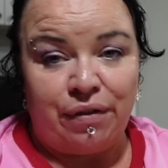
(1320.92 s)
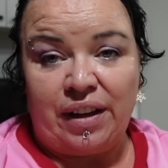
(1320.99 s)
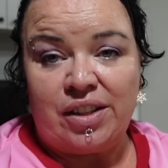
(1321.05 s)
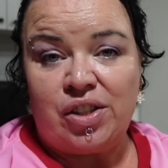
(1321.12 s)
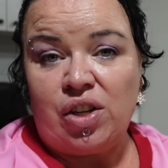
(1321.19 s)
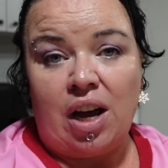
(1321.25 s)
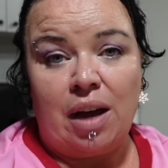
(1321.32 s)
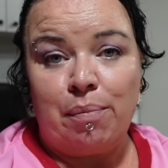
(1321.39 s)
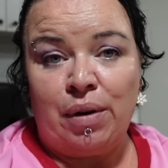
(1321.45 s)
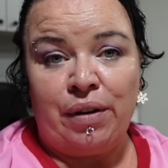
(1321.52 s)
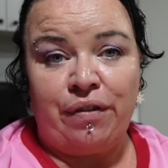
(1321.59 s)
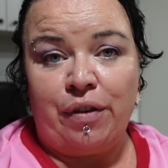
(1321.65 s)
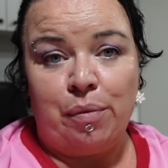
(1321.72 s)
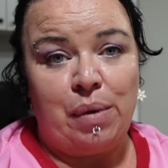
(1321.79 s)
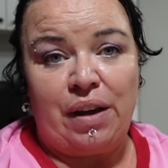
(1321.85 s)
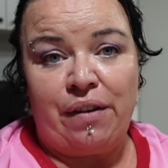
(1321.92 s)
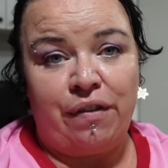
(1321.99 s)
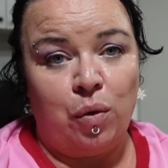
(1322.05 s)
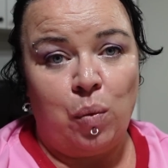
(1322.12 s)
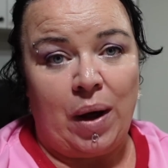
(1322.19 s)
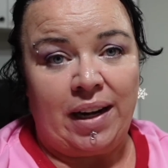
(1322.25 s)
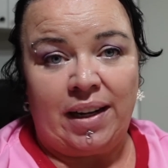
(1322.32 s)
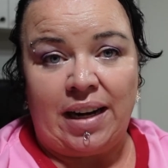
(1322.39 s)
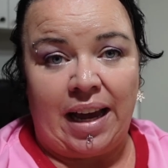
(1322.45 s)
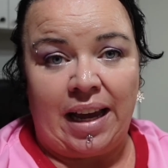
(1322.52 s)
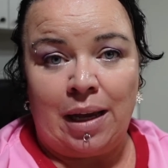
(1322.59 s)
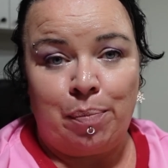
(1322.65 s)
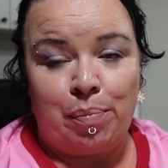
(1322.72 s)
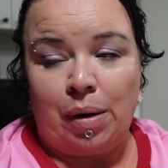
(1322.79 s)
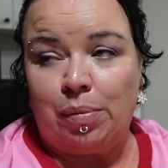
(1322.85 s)
excitement for me for one
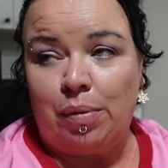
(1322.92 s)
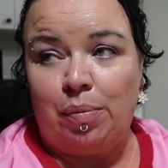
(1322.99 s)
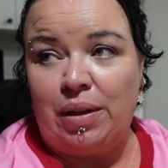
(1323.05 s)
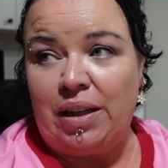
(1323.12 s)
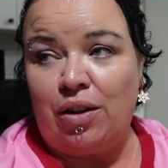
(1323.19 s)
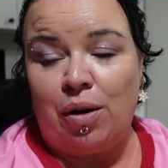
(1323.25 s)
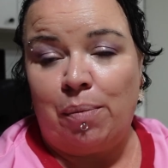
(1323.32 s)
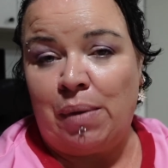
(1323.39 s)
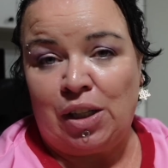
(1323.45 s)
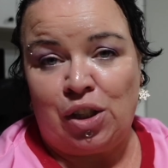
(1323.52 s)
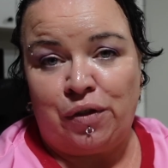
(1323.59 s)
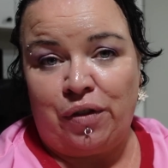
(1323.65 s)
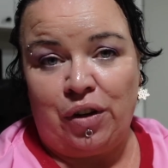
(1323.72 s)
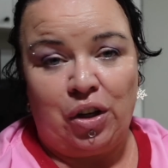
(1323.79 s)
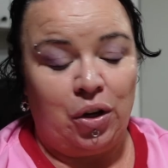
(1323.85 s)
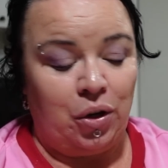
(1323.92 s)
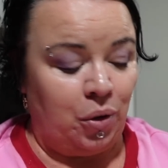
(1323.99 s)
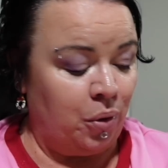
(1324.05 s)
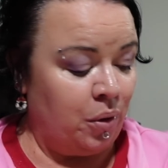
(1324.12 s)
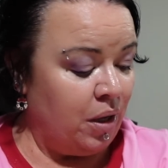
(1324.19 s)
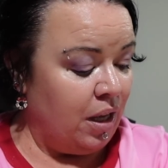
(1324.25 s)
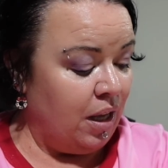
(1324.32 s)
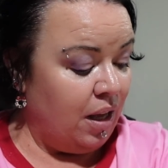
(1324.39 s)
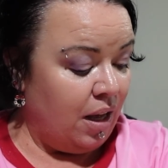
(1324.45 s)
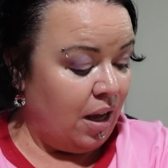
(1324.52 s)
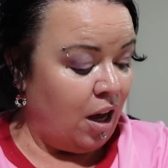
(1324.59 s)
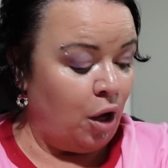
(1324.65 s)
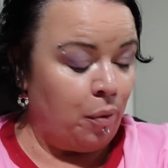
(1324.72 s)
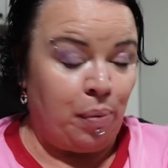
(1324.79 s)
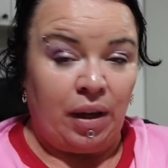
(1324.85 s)
day, probably not much for you.
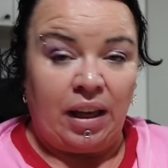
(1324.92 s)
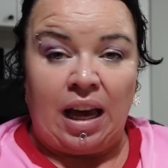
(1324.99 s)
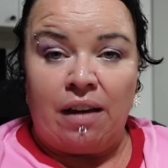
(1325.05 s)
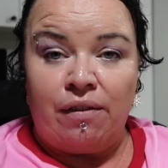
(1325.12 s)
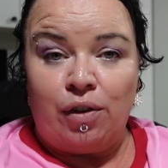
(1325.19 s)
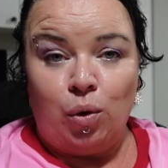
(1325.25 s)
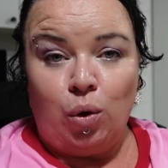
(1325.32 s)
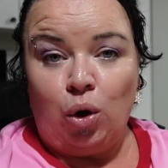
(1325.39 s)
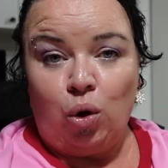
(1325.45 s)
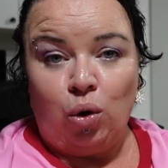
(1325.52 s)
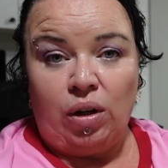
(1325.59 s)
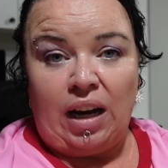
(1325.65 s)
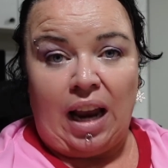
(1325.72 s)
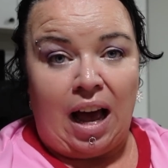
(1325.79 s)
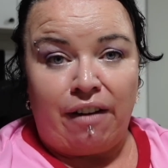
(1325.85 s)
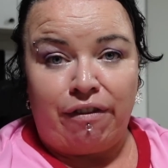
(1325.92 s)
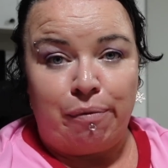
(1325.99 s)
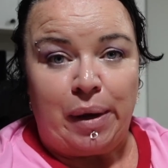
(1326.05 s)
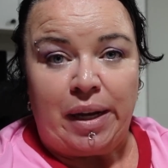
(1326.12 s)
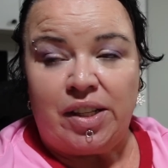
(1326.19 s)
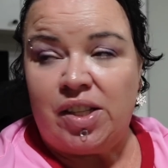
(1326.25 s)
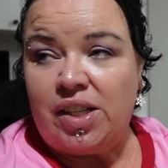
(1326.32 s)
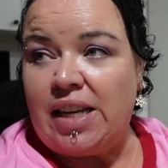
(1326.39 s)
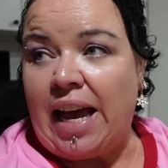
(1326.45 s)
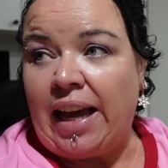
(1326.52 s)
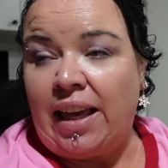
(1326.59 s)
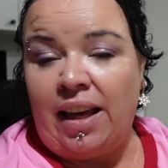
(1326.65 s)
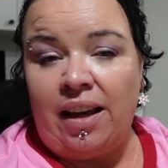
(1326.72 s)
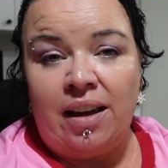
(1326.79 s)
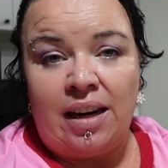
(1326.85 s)
Hope it gave you a good laugh, me
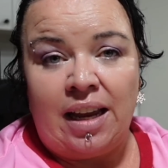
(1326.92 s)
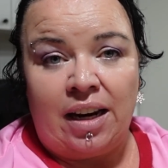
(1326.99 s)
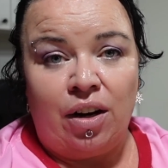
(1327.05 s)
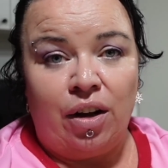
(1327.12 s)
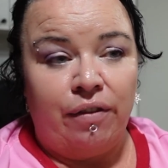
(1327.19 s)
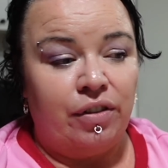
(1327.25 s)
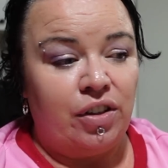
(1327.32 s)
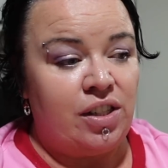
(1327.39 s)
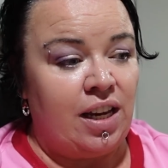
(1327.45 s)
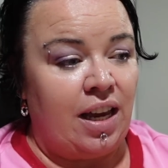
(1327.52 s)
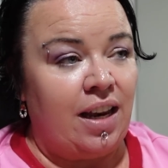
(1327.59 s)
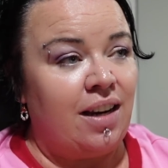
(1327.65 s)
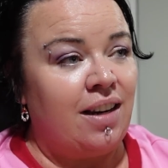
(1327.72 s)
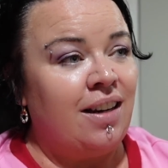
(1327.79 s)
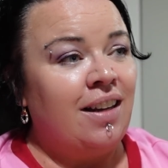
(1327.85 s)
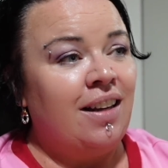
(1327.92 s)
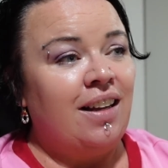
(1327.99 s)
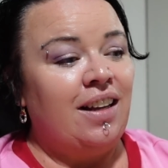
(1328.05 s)
stacking it head over tit.